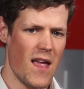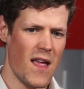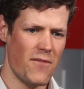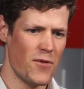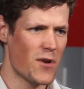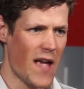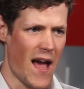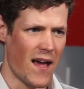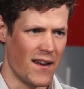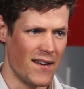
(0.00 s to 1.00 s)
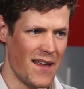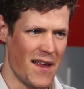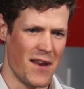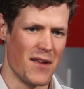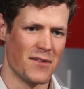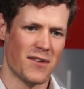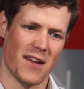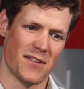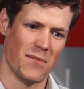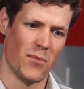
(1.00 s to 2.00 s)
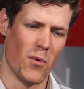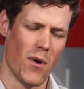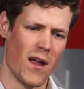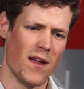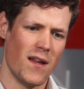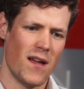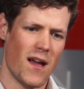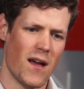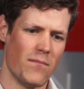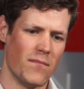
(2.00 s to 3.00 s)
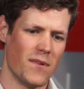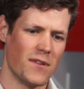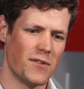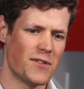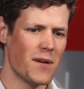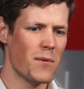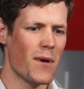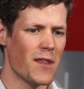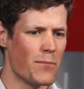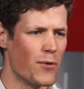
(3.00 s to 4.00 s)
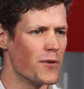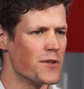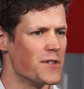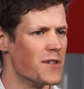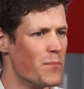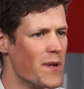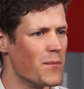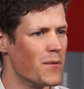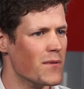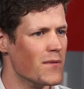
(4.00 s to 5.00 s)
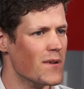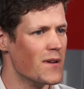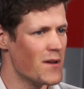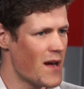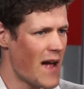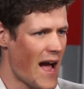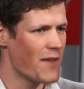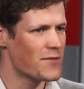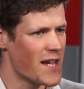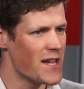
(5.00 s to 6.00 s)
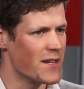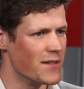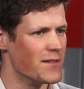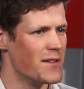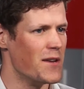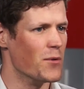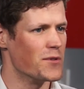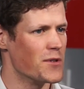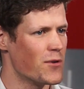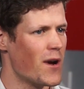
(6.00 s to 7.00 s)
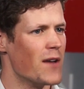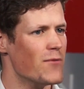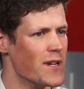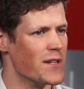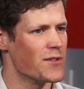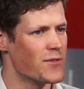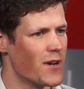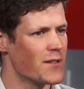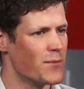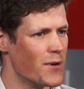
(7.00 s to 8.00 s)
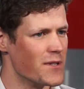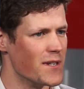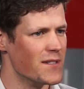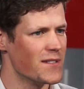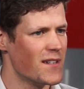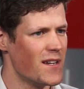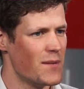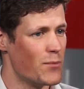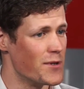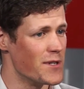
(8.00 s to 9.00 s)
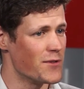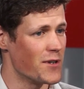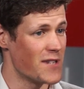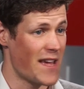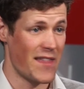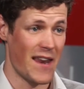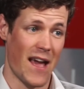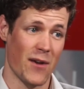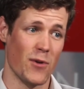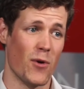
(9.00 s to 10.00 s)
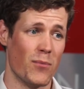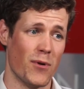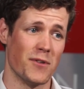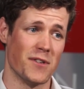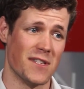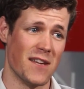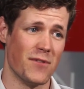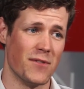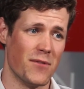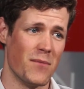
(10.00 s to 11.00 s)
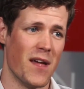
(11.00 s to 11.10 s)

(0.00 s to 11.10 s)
If you can, in a kind of simple way, tell me about the approaches that people have taken in order to try and reconstruct protein structures, and then how your approach has differed from